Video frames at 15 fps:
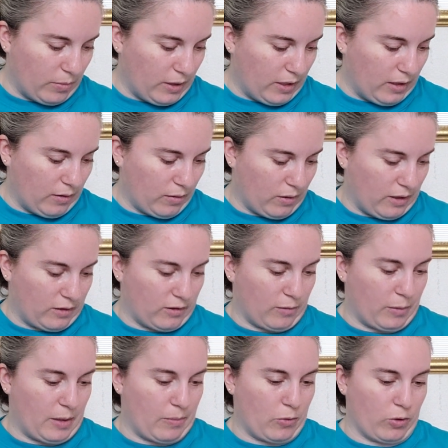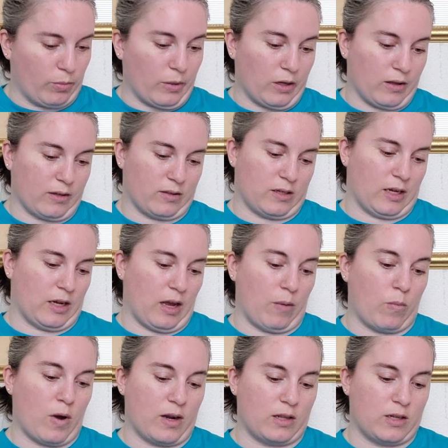making things a little bit more realistic. I
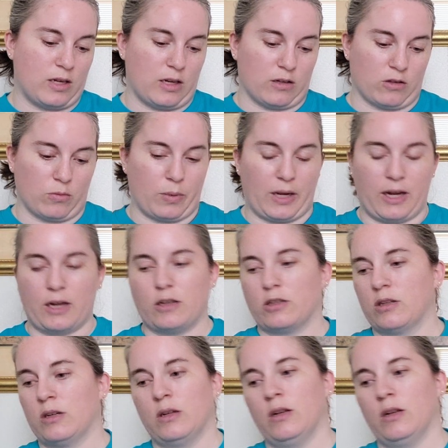wanted to get another page.